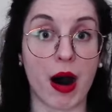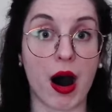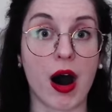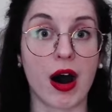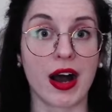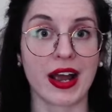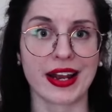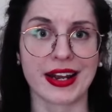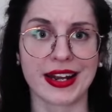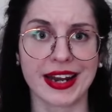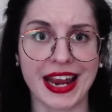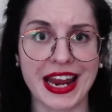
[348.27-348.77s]

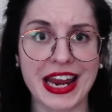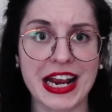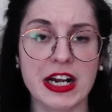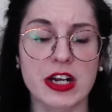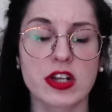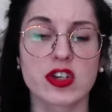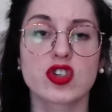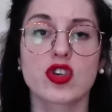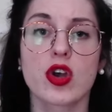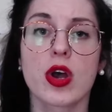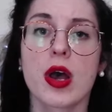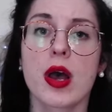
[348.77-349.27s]
ba in
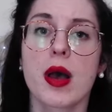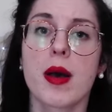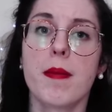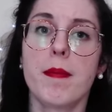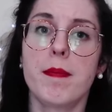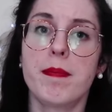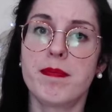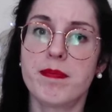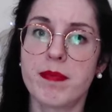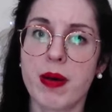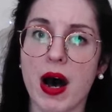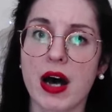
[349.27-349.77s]
English,
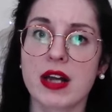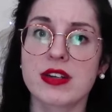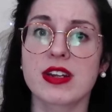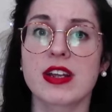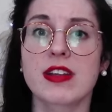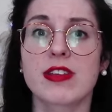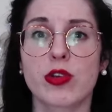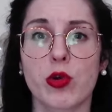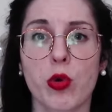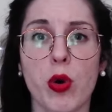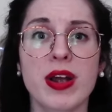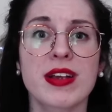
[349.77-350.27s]
but
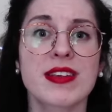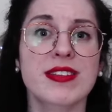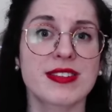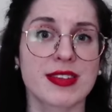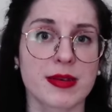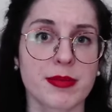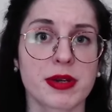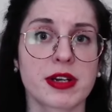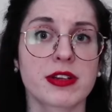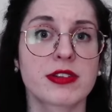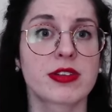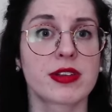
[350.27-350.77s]
it's quite
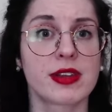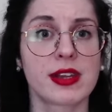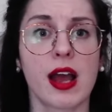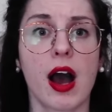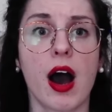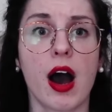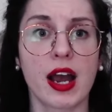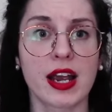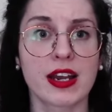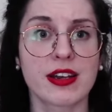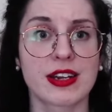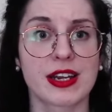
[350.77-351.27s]
similar to the
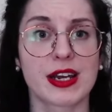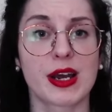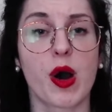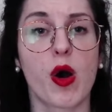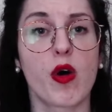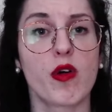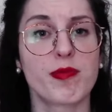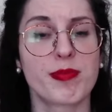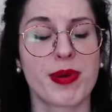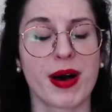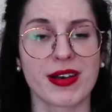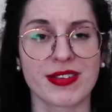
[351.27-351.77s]
idea
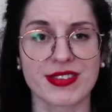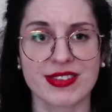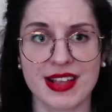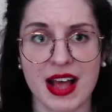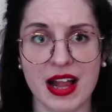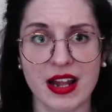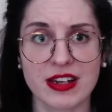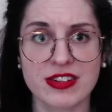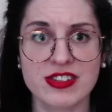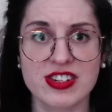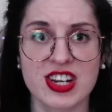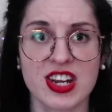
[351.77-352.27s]
of
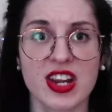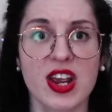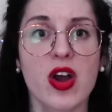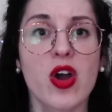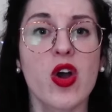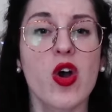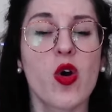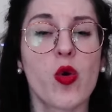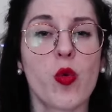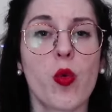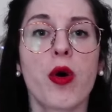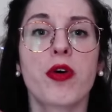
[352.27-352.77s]
personality,
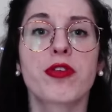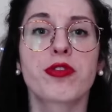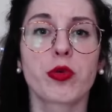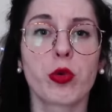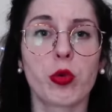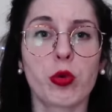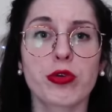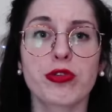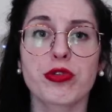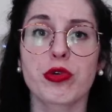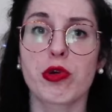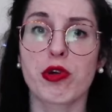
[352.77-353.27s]
whilst
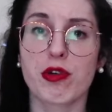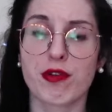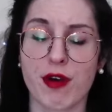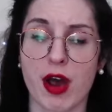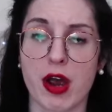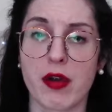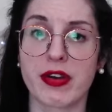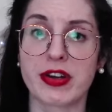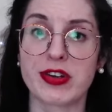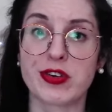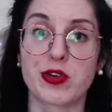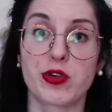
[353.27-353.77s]
also
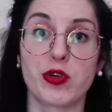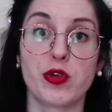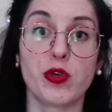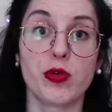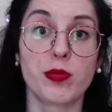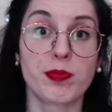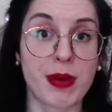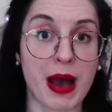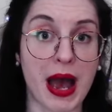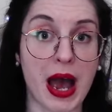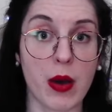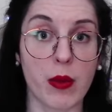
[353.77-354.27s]
referring
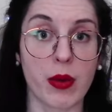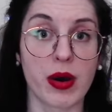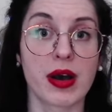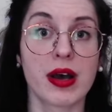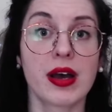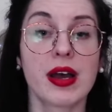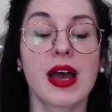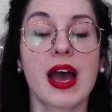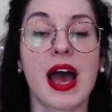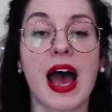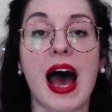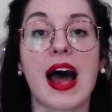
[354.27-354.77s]
to power,
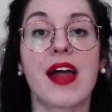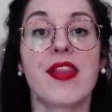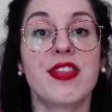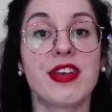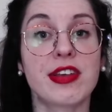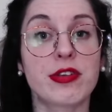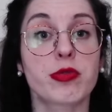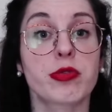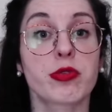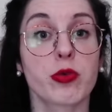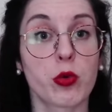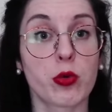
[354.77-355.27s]
and
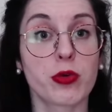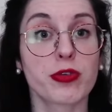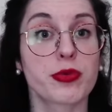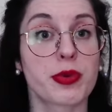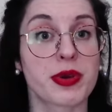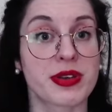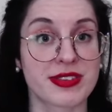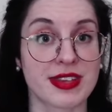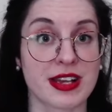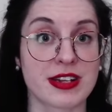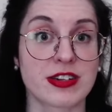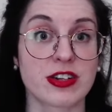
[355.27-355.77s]
this was
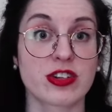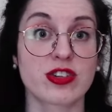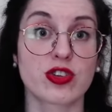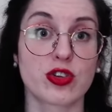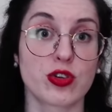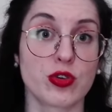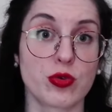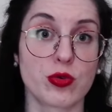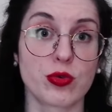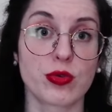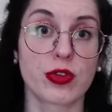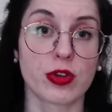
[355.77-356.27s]
also extended
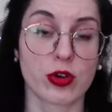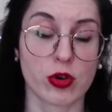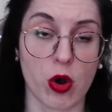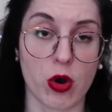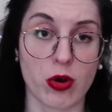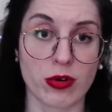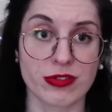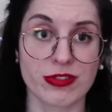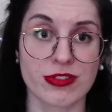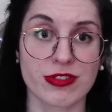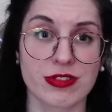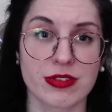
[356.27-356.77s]
to the
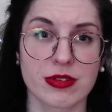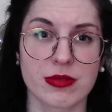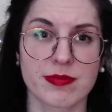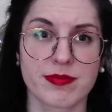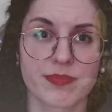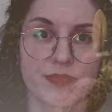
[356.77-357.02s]
gods.